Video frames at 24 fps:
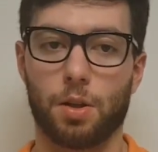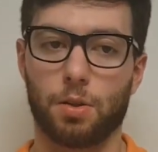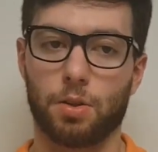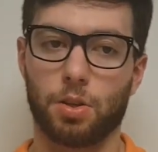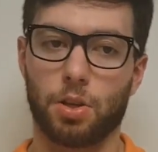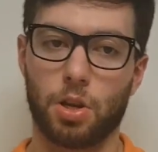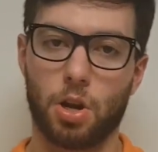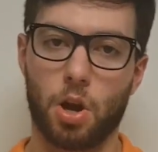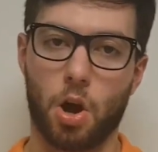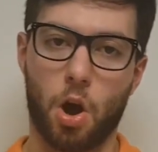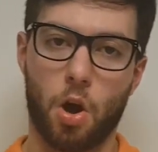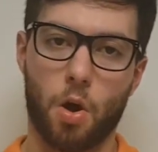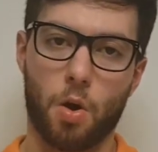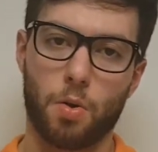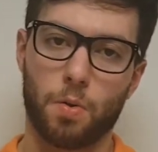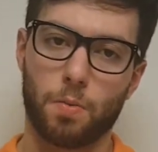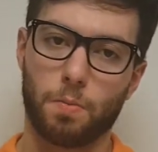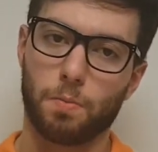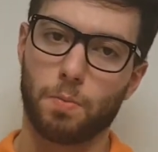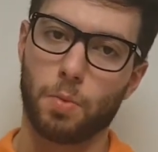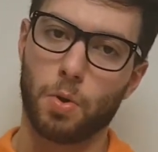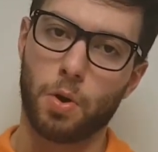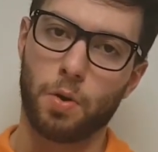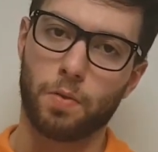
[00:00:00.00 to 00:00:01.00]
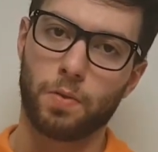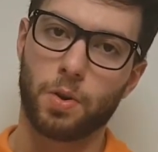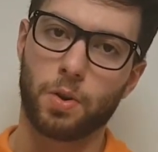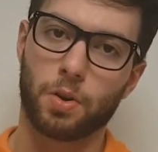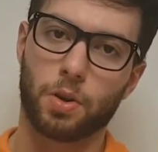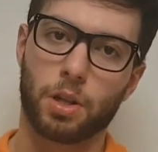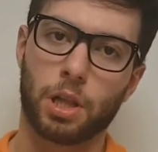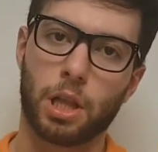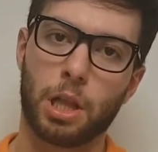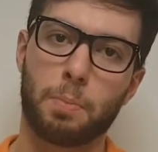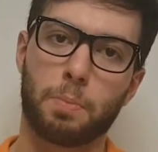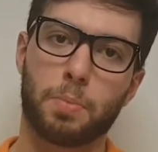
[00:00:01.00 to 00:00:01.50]
you know, move your
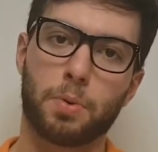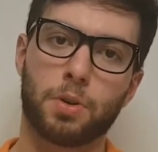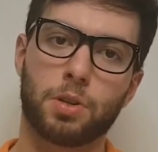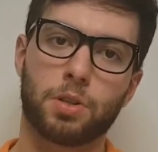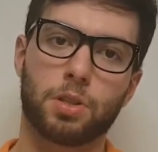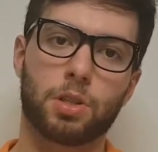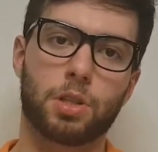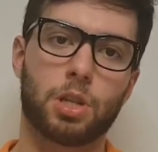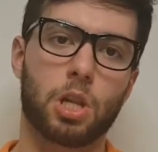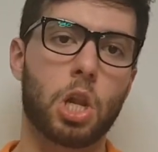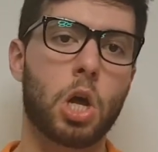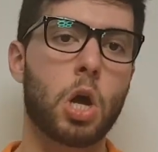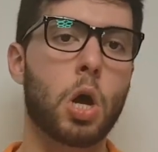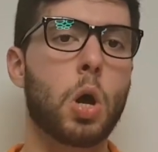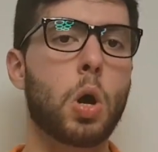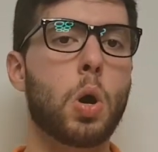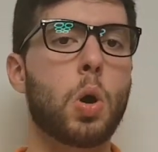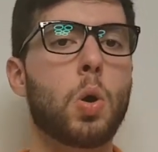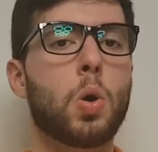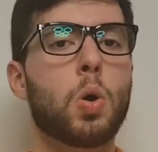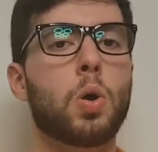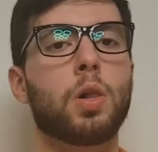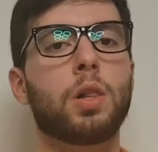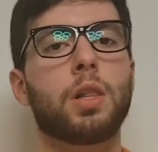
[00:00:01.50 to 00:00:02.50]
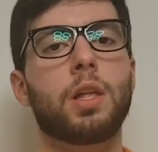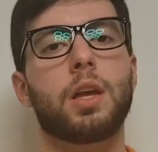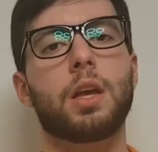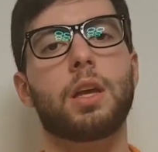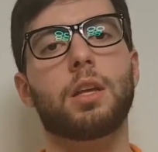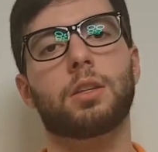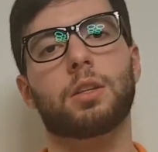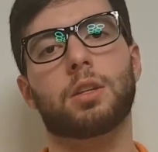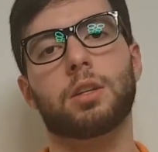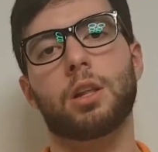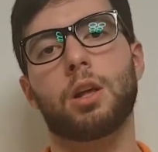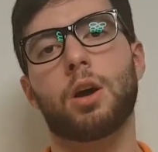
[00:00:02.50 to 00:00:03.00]
clippers slowly,
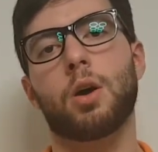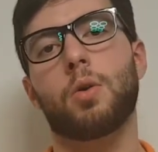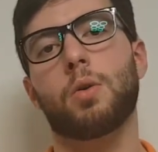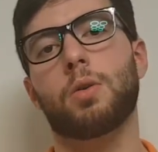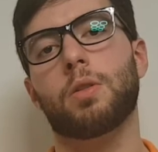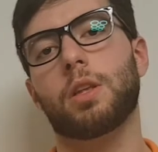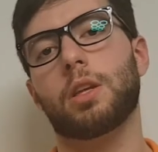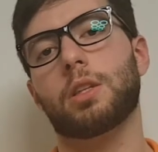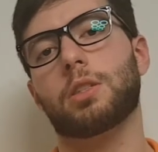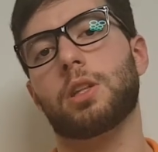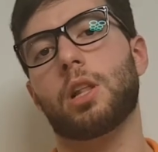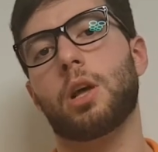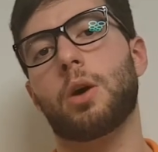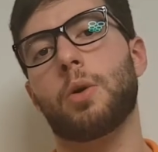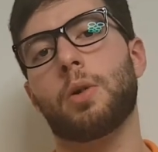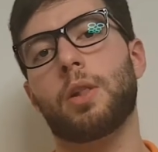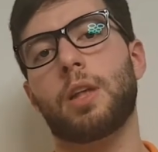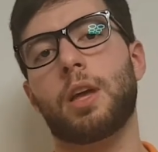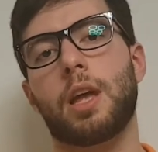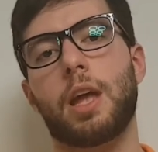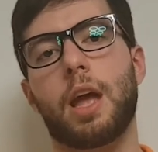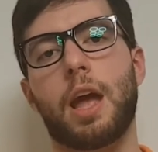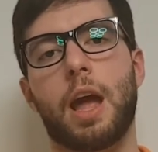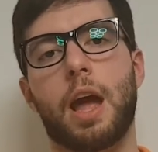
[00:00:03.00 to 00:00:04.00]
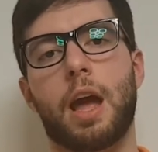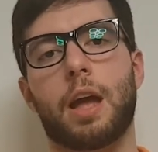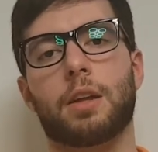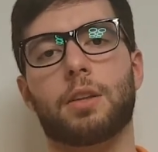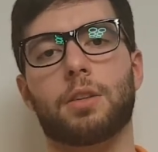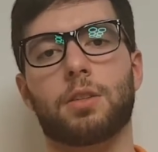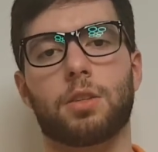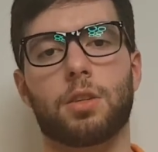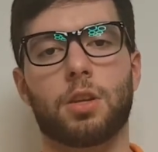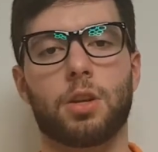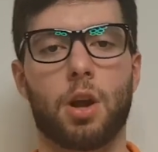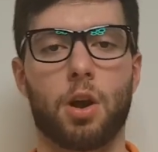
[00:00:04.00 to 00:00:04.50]

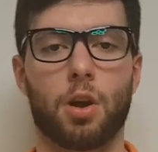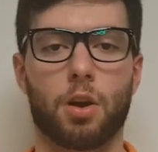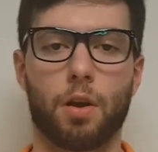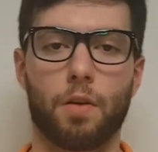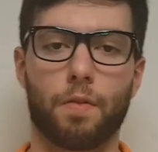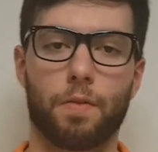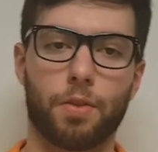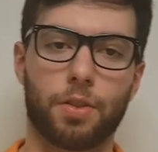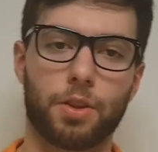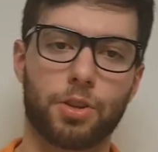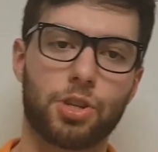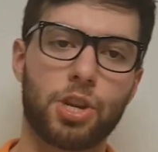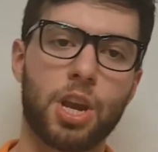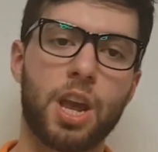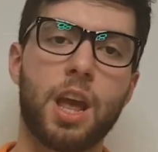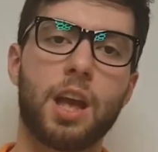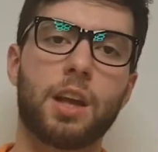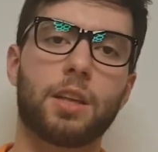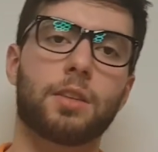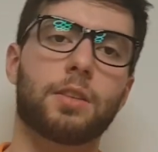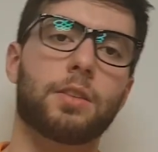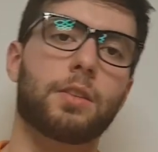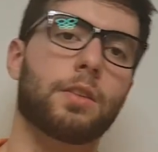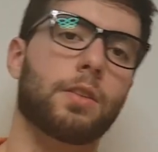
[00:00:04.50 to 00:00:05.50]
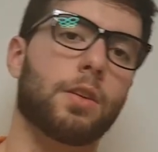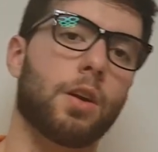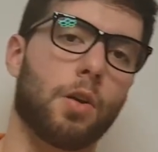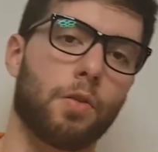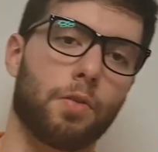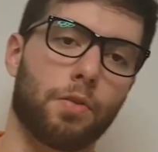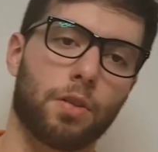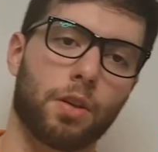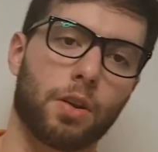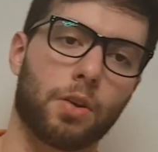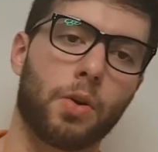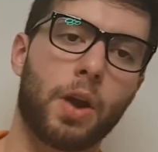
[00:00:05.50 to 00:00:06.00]
and, you know, go for the cheeks, go
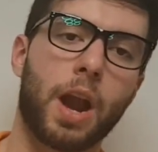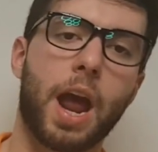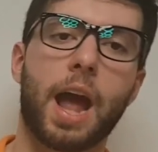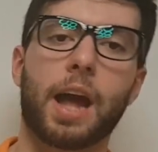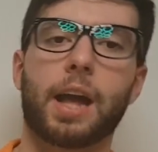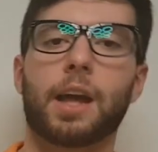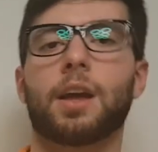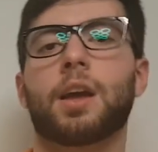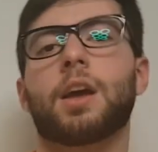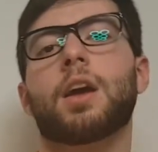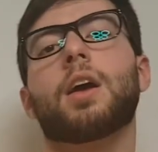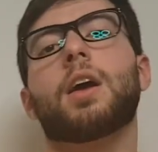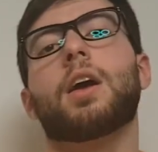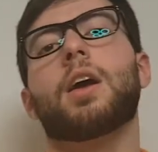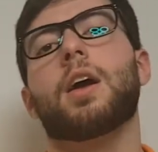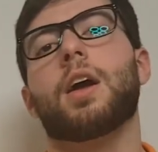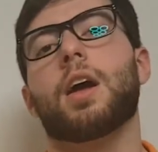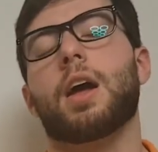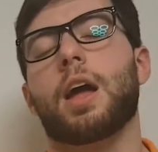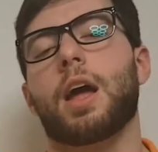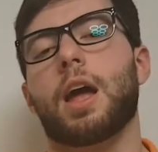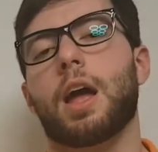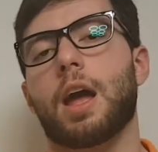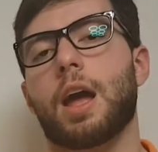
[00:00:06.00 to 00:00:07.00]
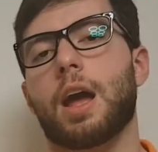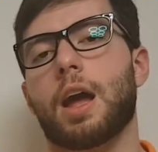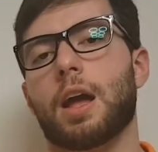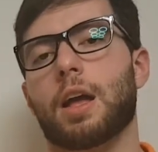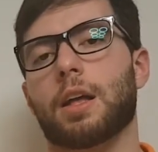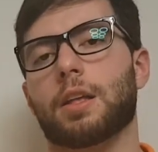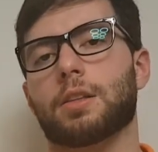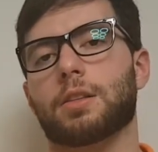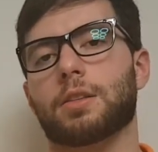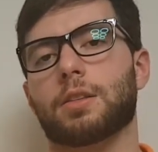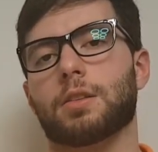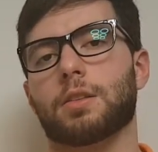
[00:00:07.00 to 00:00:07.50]
for the crack,
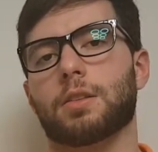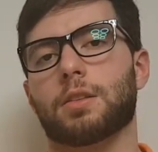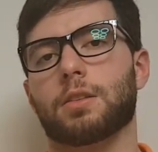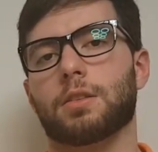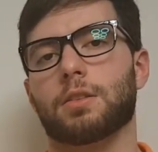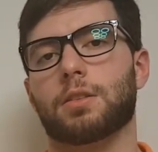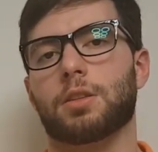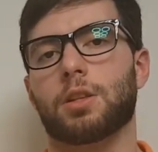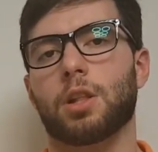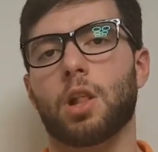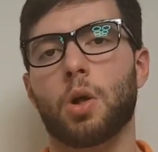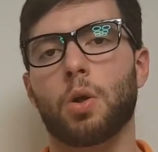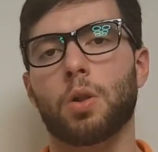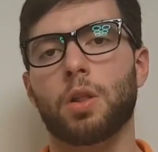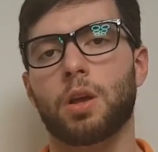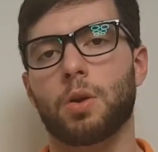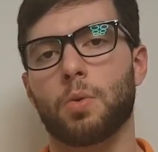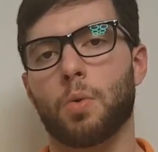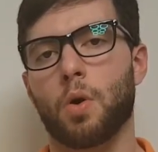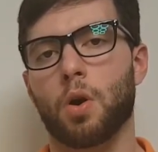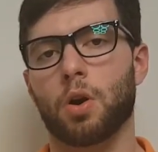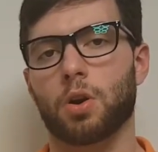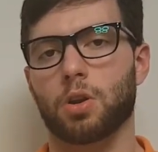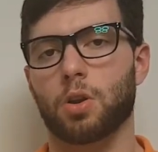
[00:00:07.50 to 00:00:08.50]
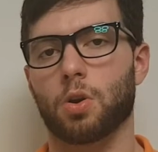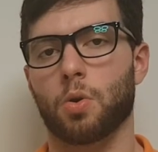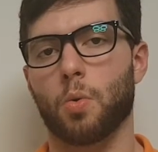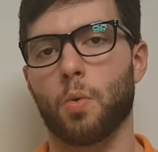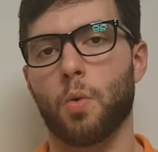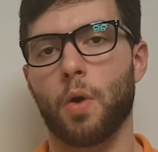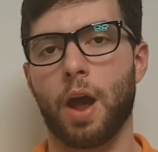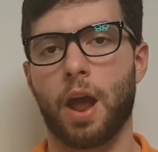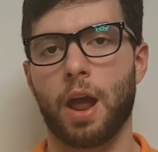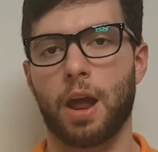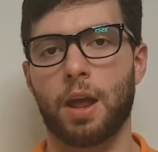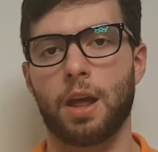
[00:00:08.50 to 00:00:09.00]
and slowly work your
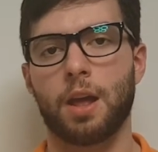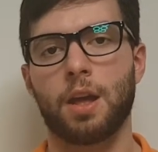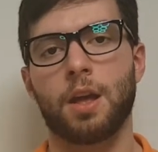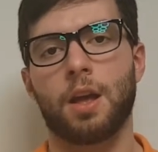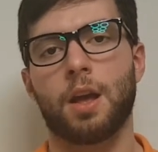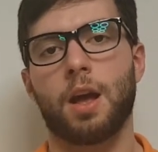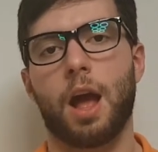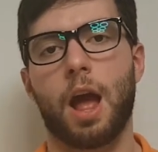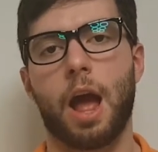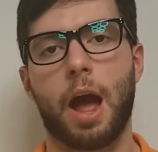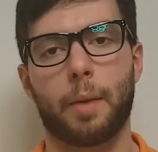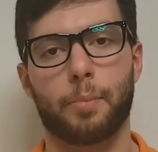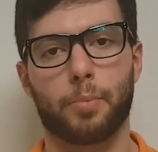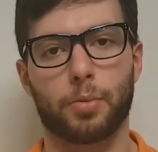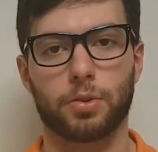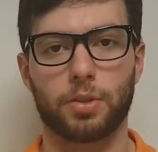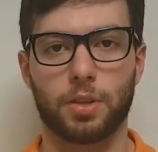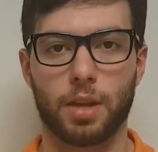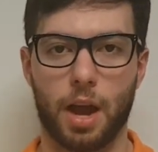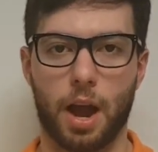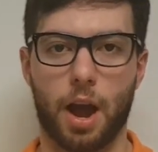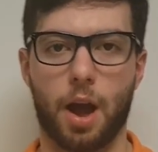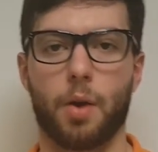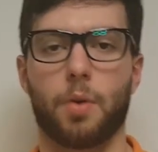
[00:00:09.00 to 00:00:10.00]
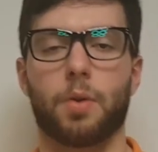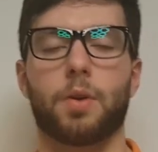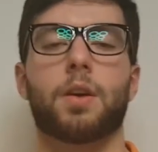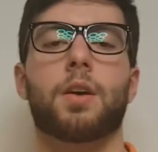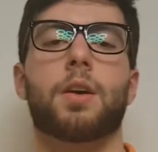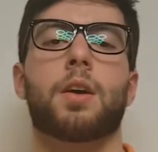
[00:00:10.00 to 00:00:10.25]
way up and down.